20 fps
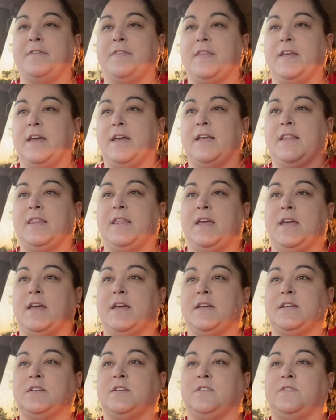and then the
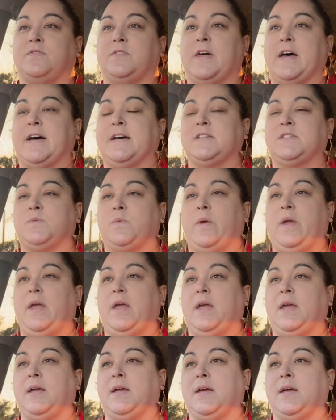end of last week